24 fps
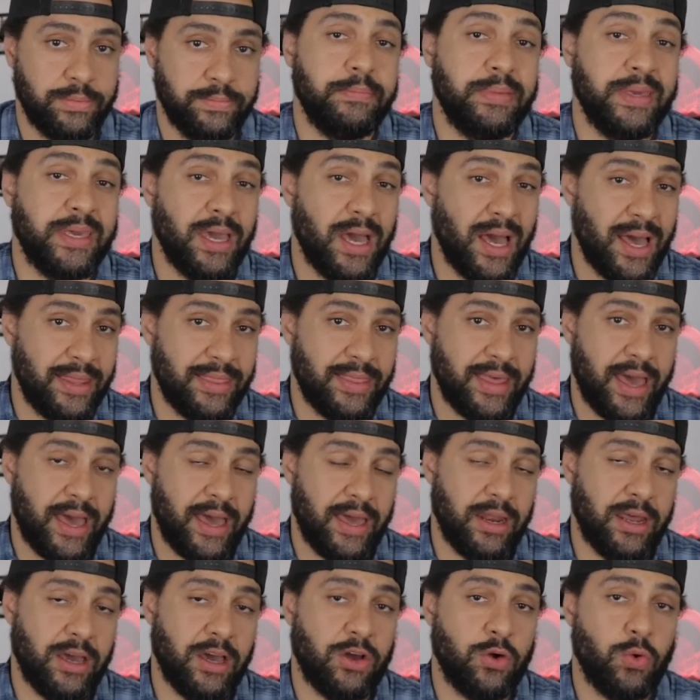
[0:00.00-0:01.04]
Beyond
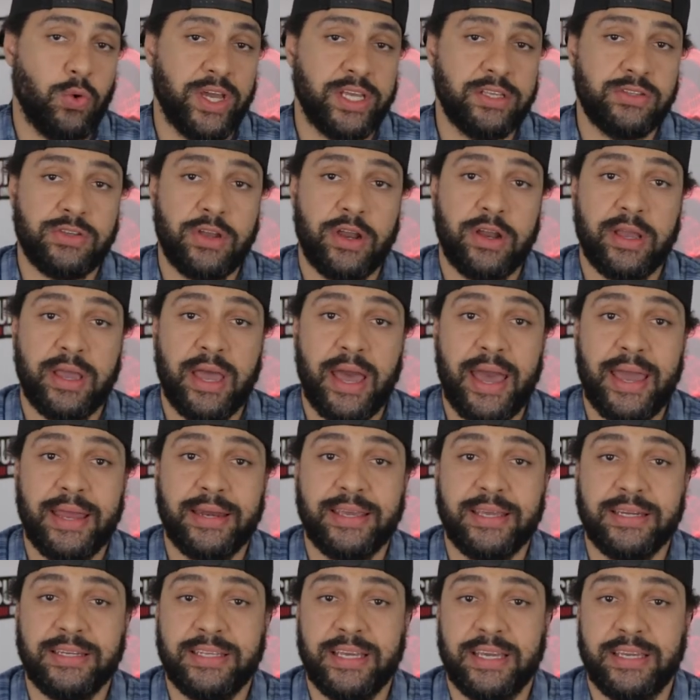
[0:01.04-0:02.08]
that, a quick start guide
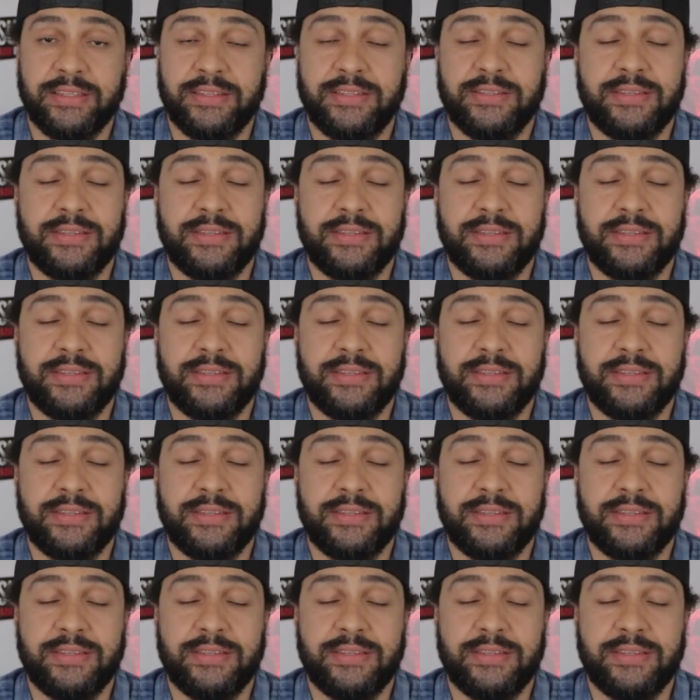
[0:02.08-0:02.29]
contains